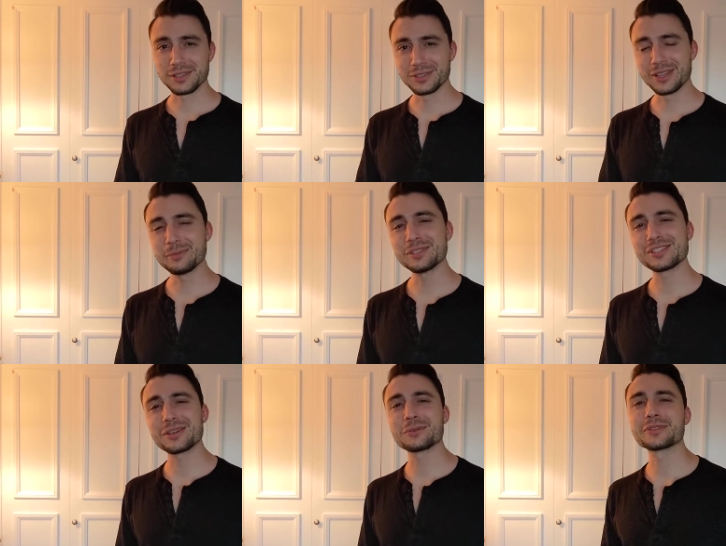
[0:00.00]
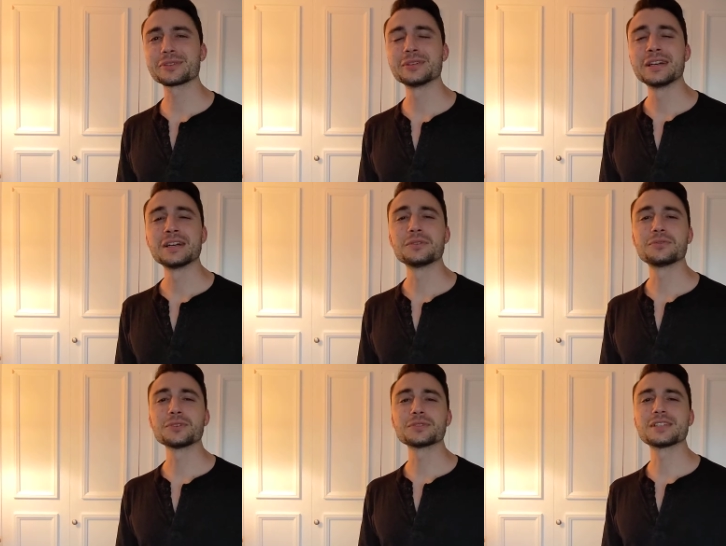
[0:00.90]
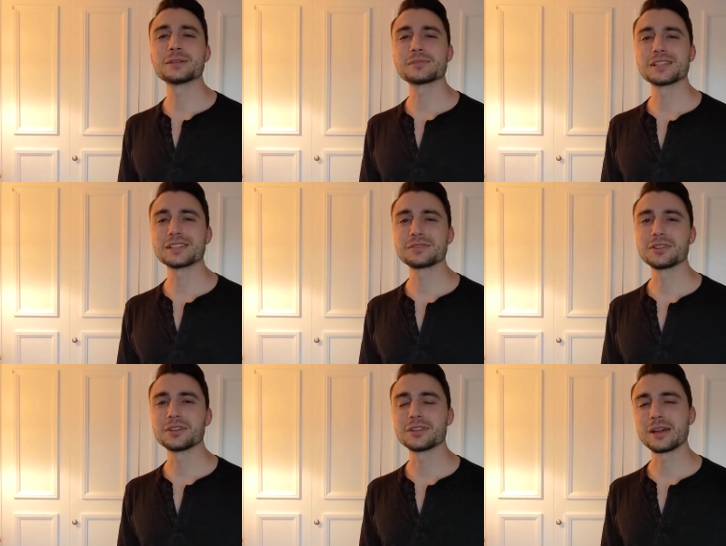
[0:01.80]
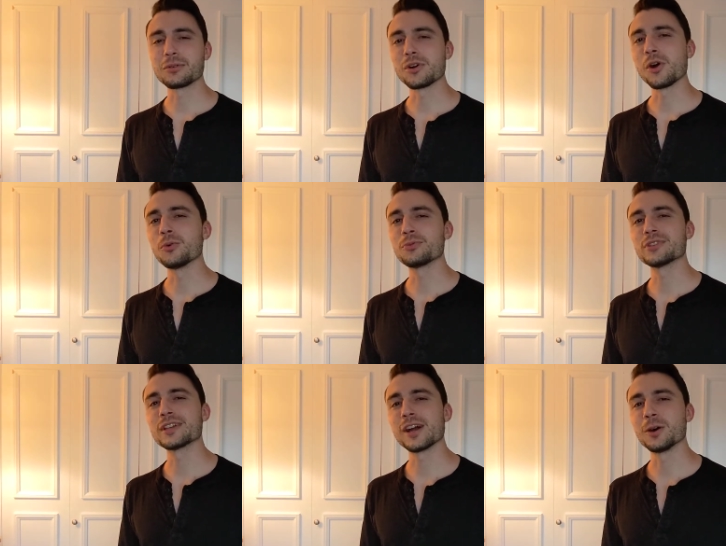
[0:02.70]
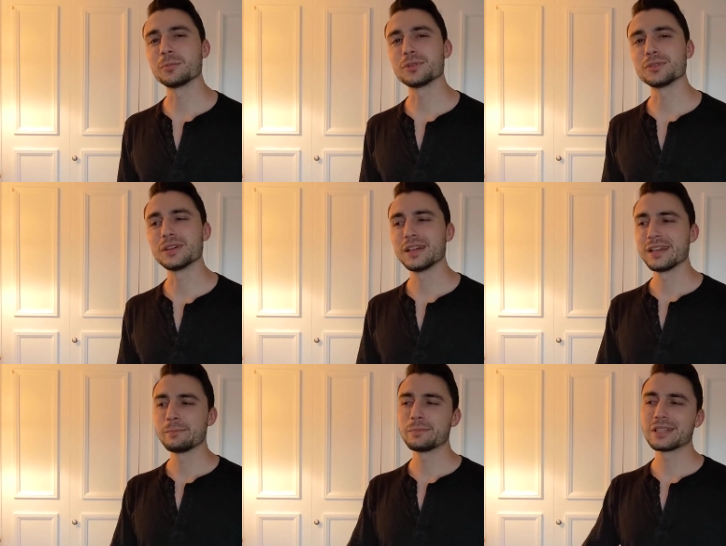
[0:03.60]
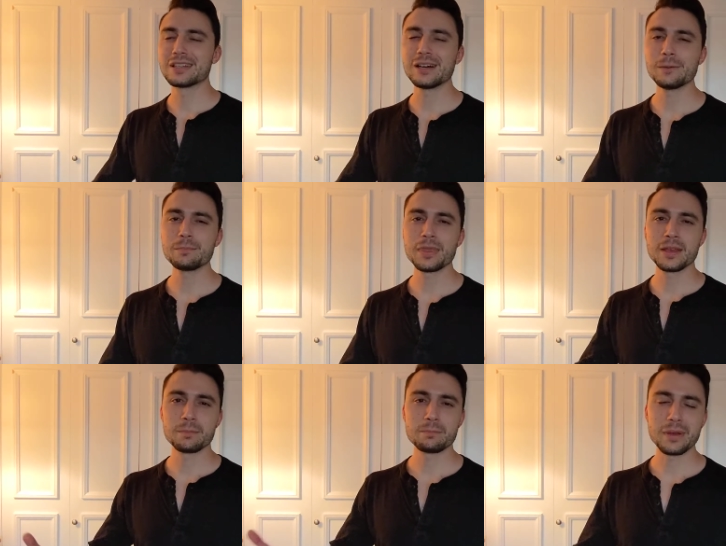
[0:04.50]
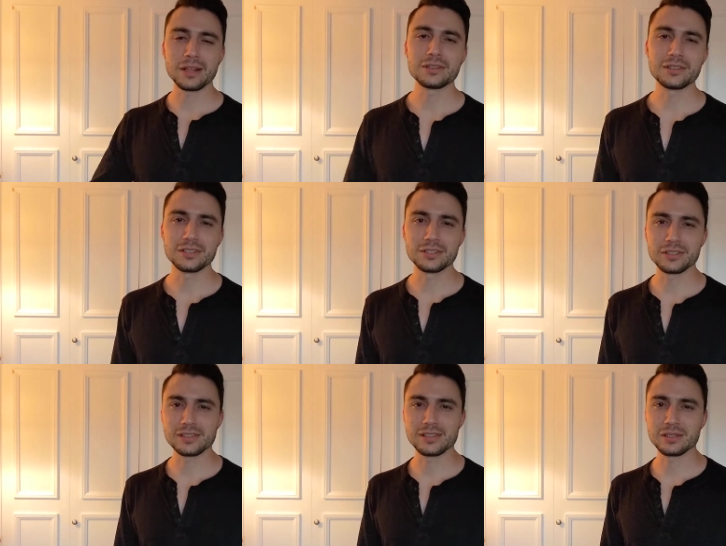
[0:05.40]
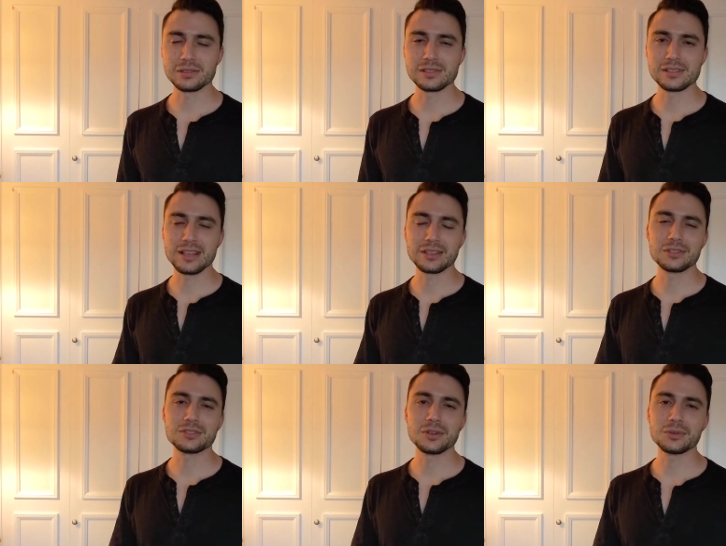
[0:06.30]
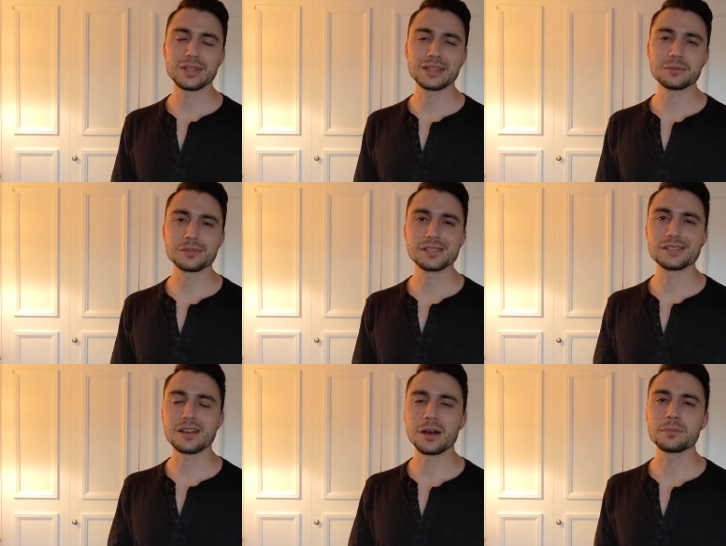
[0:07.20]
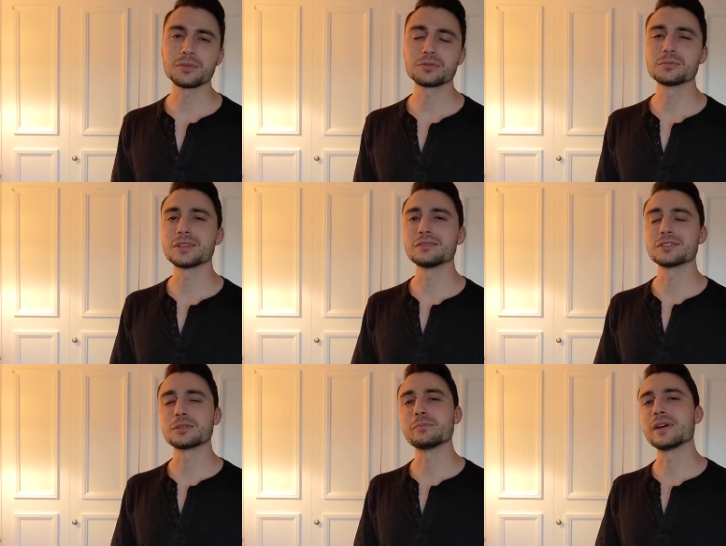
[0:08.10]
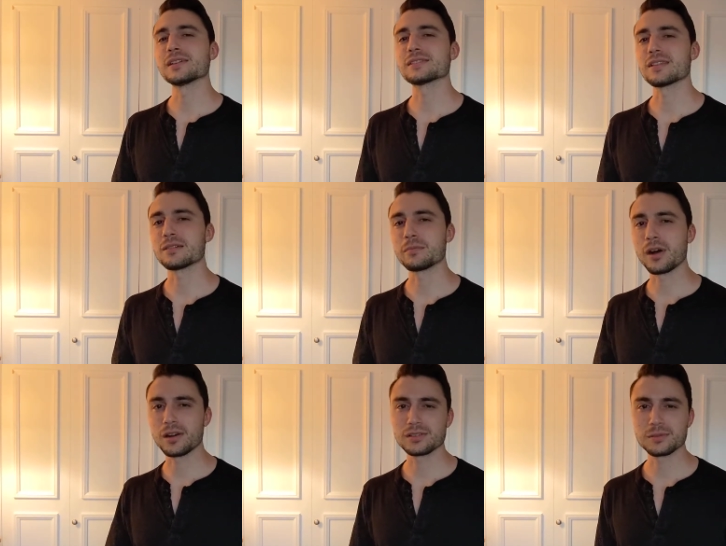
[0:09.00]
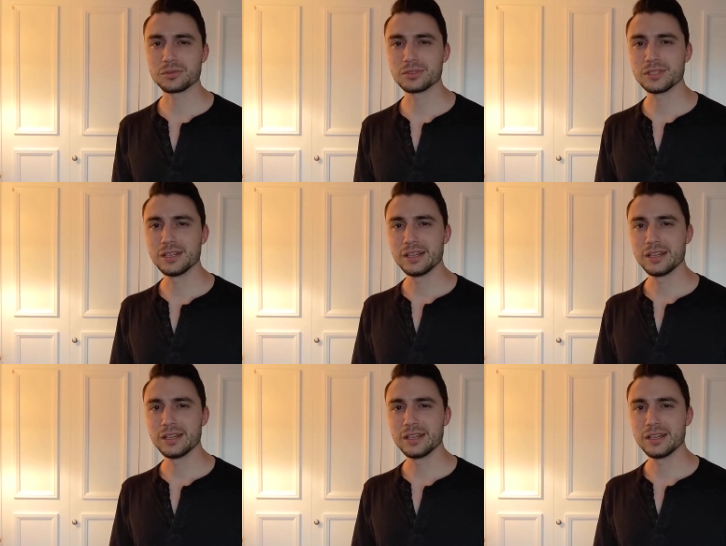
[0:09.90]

So let me share with you a few tips in this video that will hopefully help you become better than your excuses so that you don't let them stop you from living your best life possible.